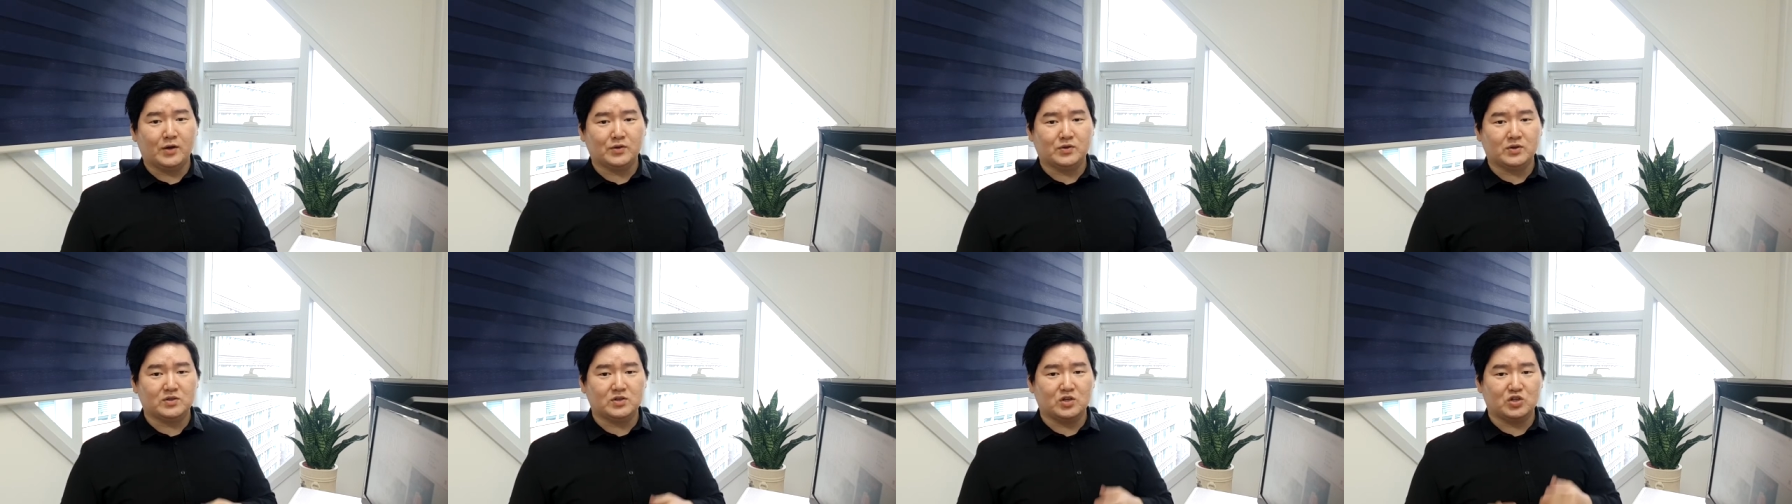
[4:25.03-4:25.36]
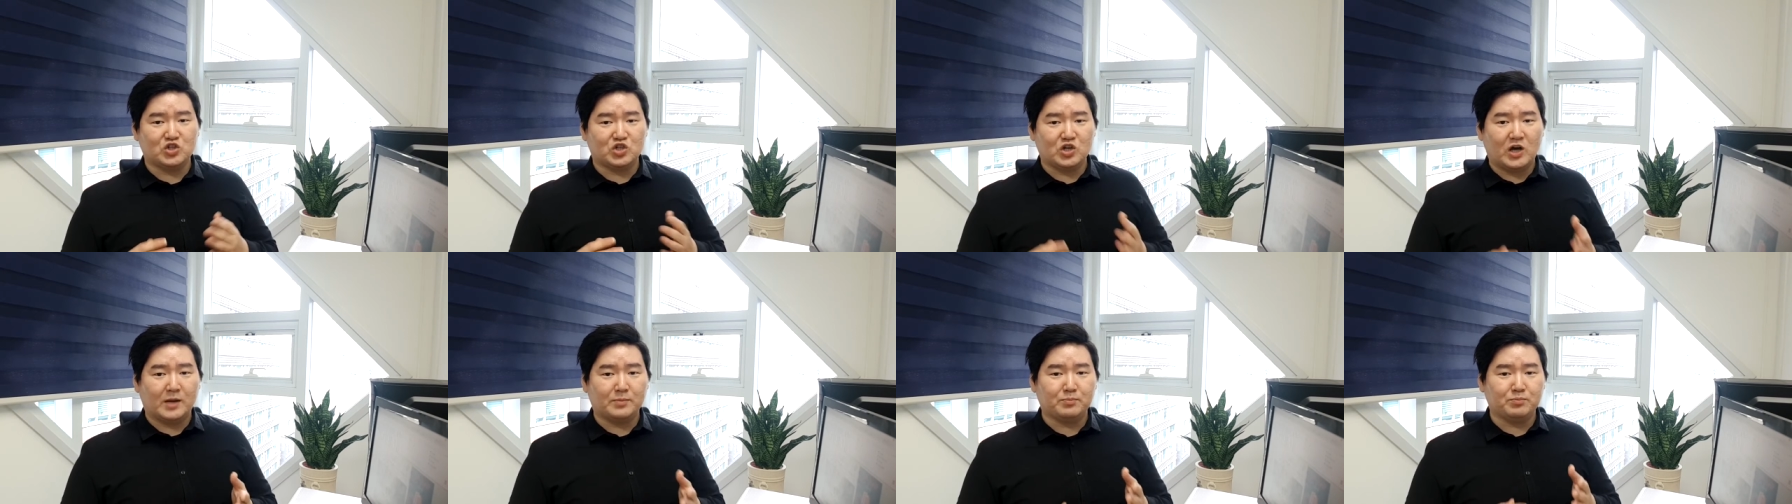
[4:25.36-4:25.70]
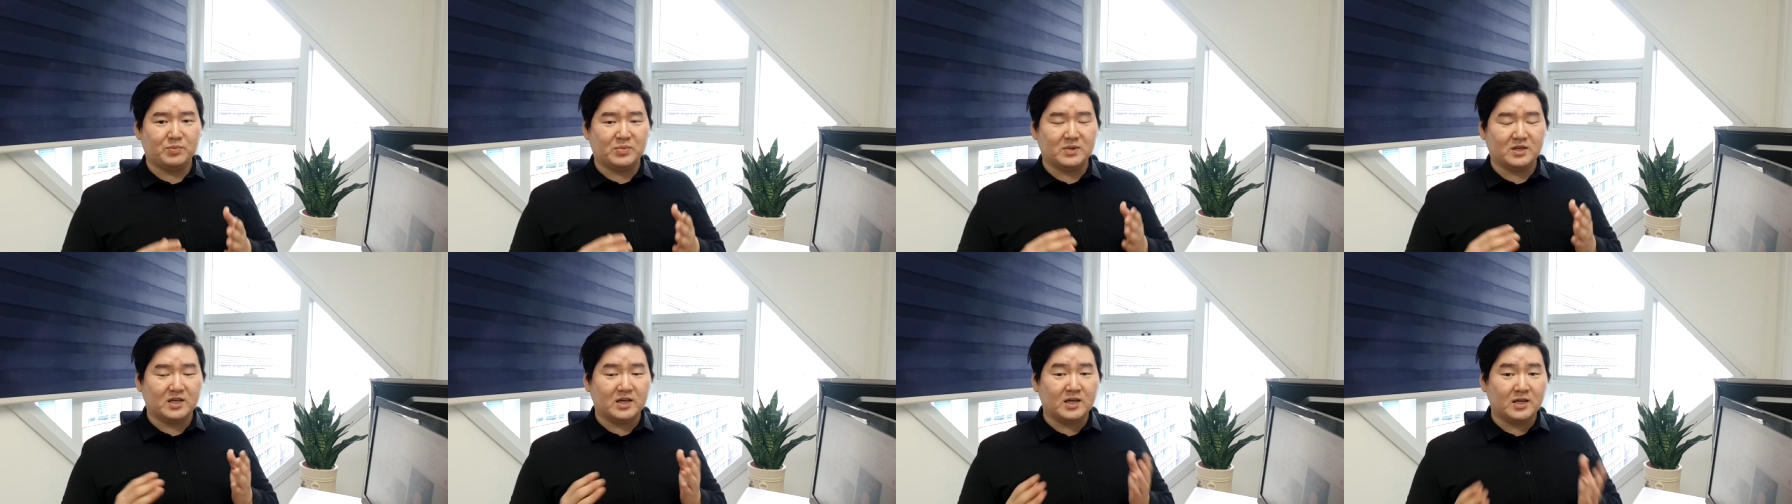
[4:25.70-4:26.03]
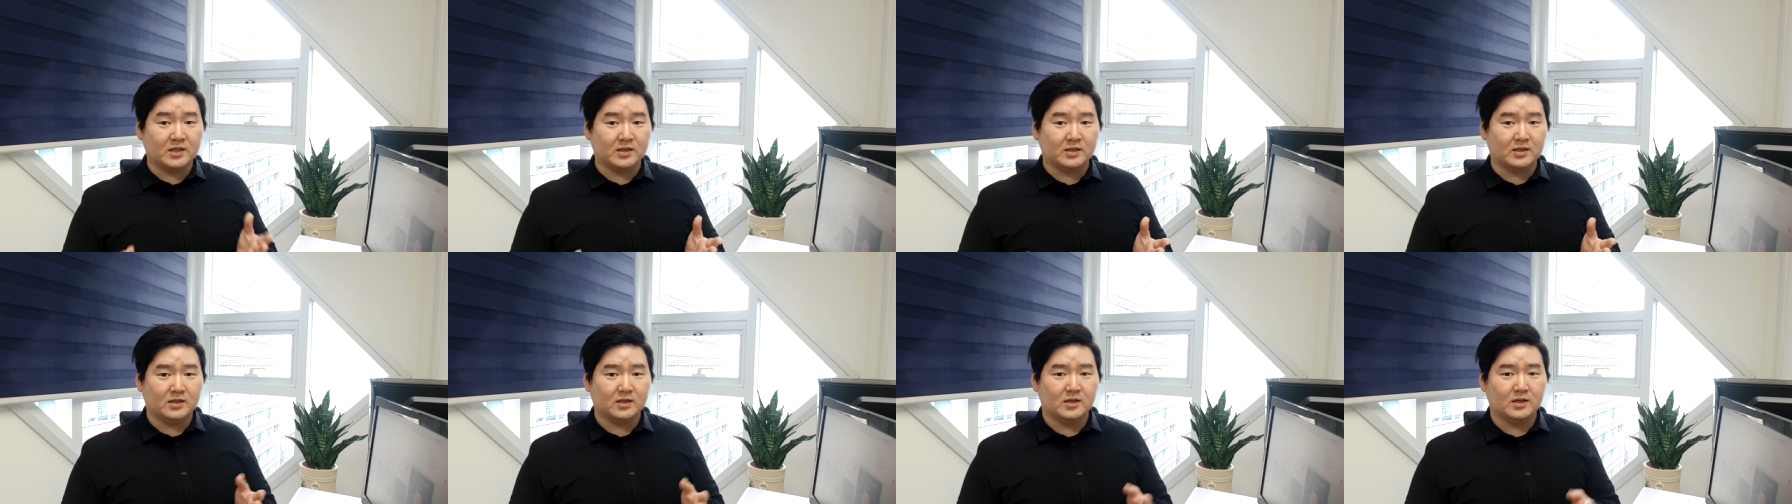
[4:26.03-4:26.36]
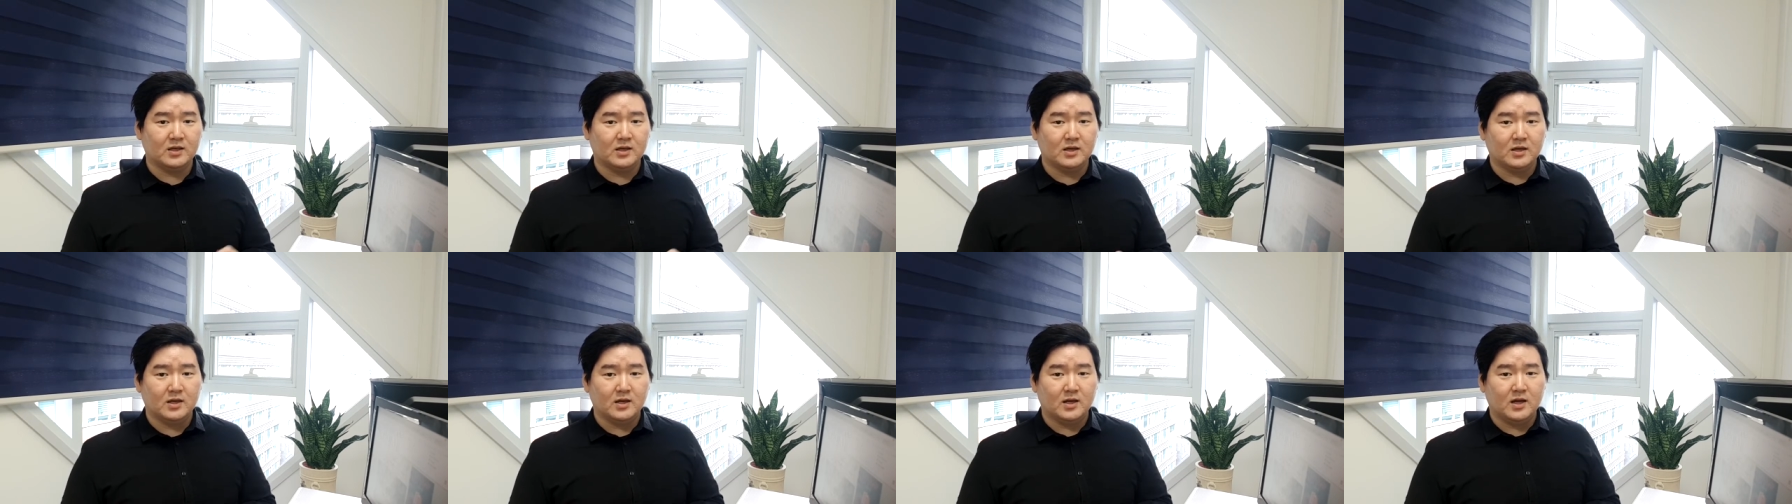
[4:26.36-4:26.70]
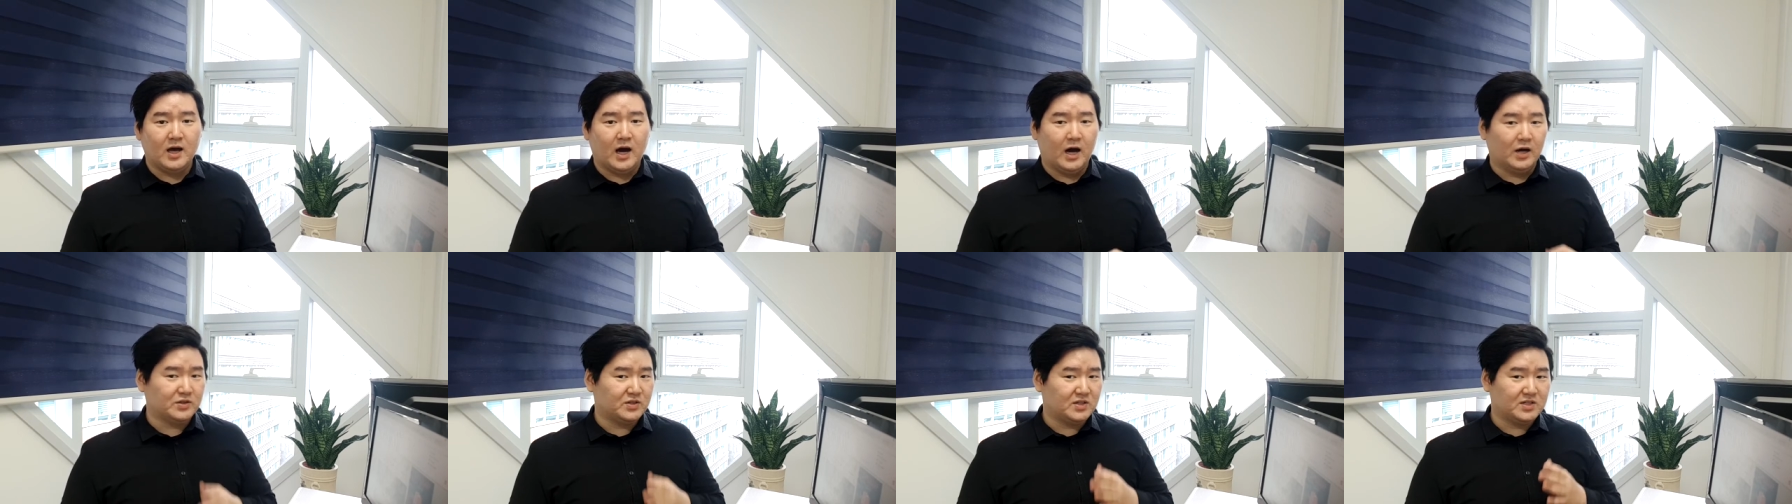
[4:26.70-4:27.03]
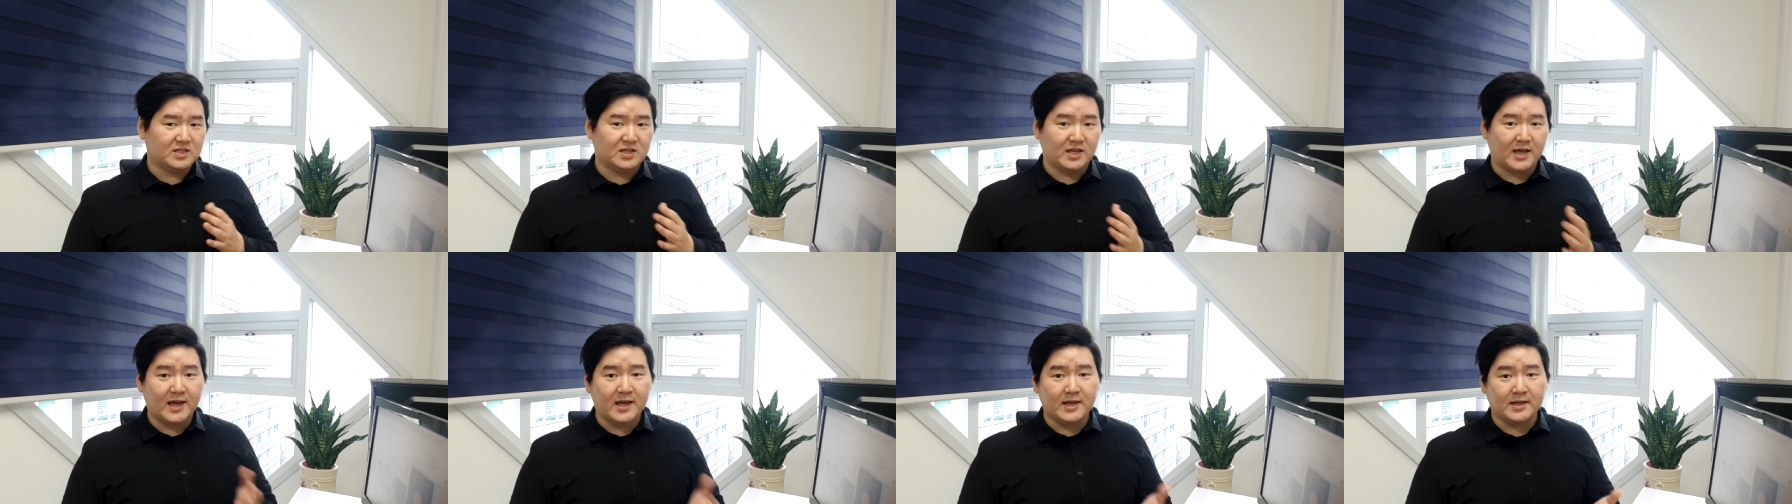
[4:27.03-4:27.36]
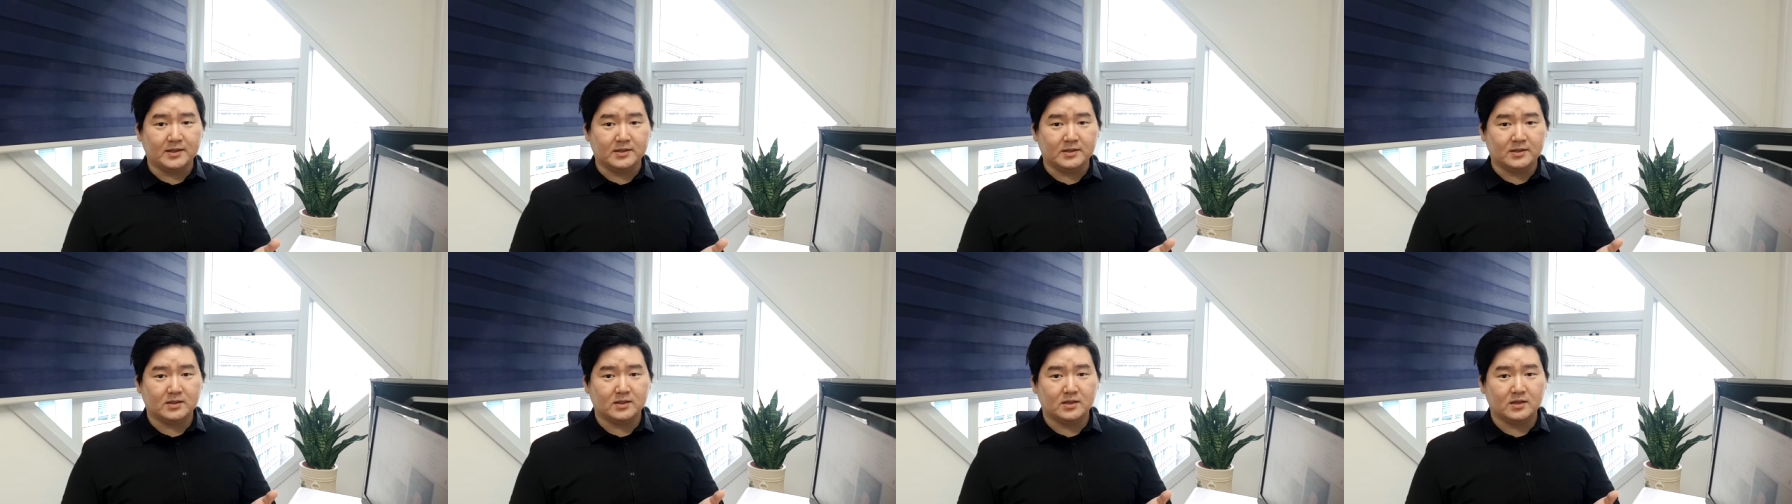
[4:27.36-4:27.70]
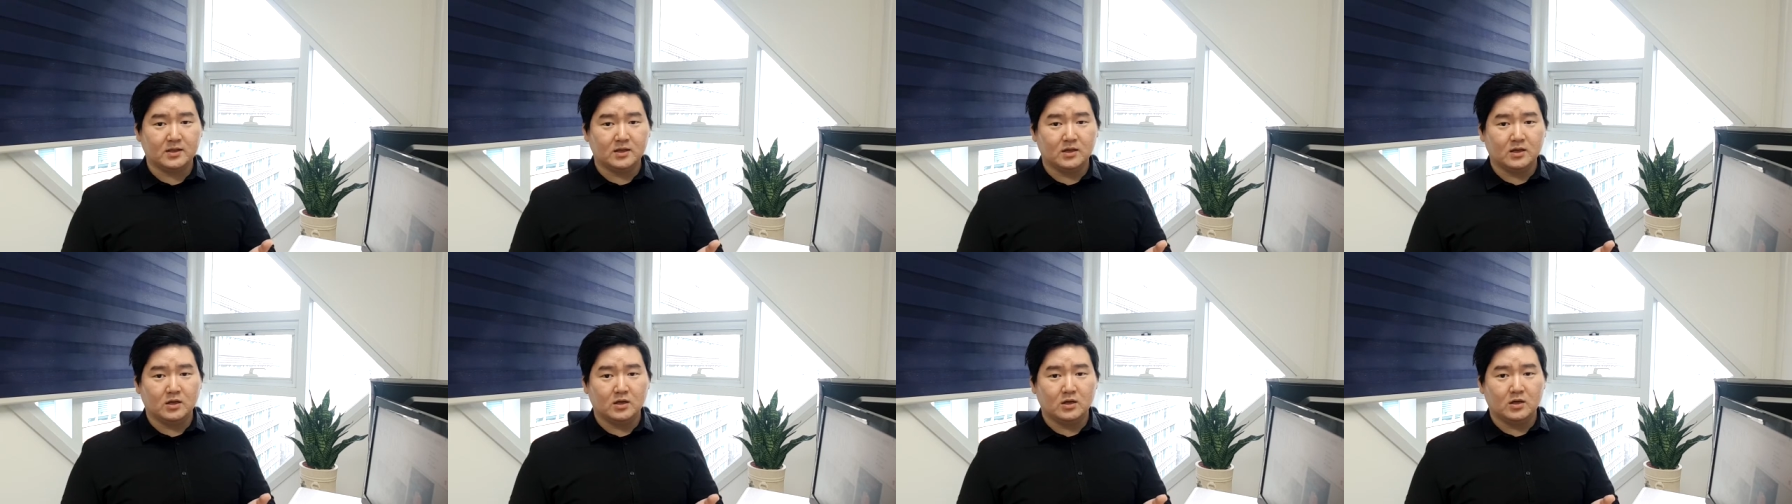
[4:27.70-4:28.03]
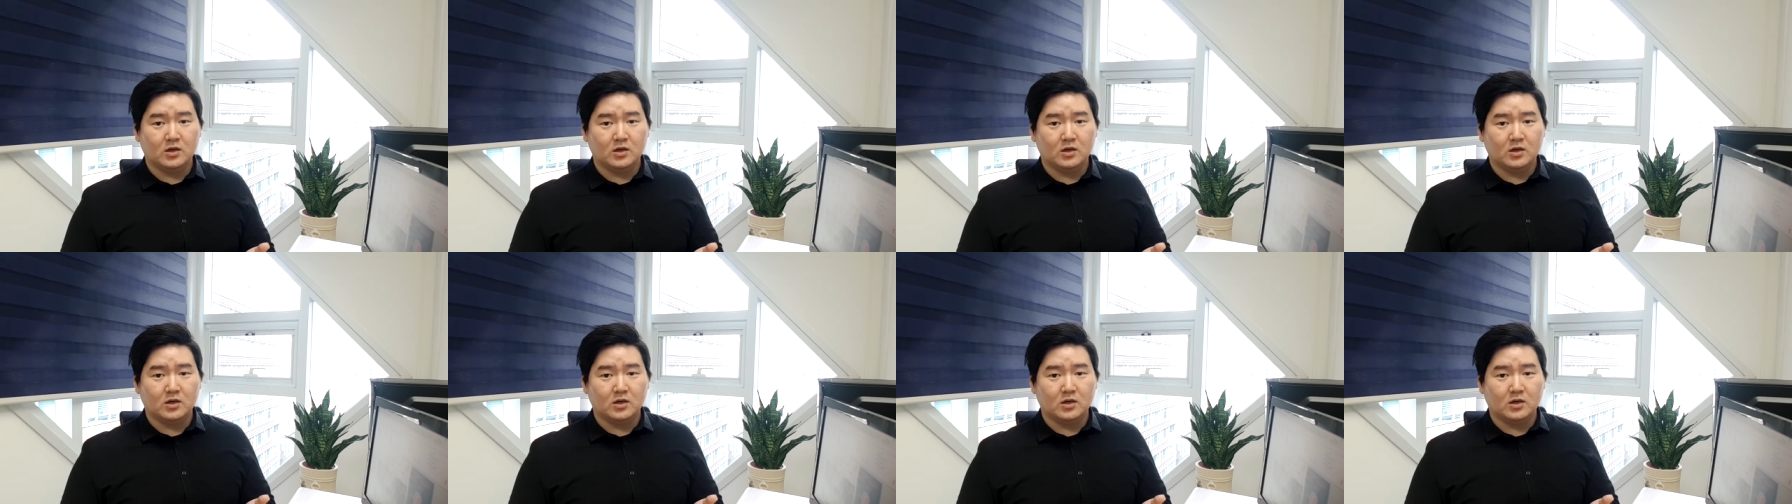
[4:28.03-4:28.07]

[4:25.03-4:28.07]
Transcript: How does a shot begin? How does it end?